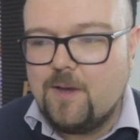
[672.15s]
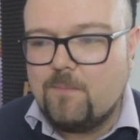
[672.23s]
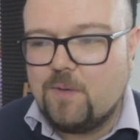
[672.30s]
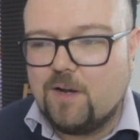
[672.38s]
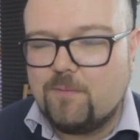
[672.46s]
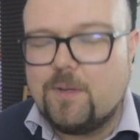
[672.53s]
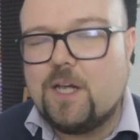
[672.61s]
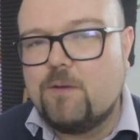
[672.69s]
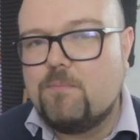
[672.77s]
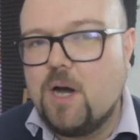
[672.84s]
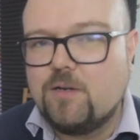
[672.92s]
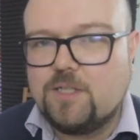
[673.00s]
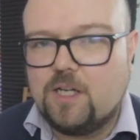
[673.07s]
but I've been
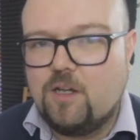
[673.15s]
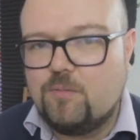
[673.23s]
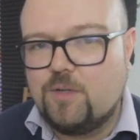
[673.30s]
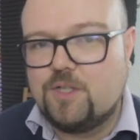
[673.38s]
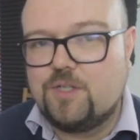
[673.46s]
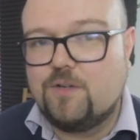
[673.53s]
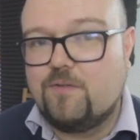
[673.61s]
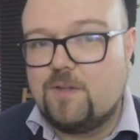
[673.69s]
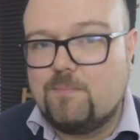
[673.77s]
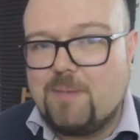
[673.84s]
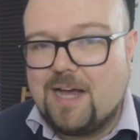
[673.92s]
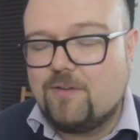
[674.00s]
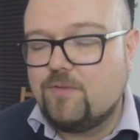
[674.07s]
composing a lot more stuff for the
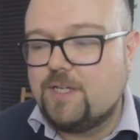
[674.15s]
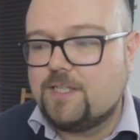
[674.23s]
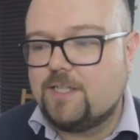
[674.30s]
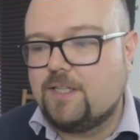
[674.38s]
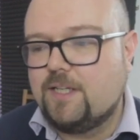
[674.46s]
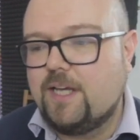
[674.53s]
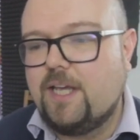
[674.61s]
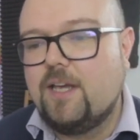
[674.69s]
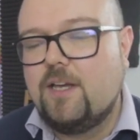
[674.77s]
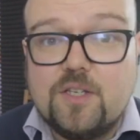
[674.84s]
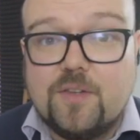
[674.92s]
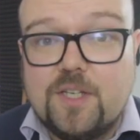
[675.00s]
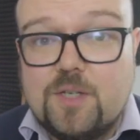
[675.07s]
band recently.
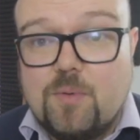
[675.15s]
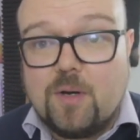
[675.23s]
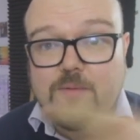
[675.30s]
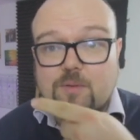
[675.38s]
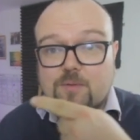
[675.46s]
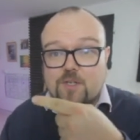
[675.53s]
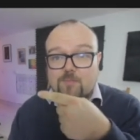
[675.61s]
So this is what I was up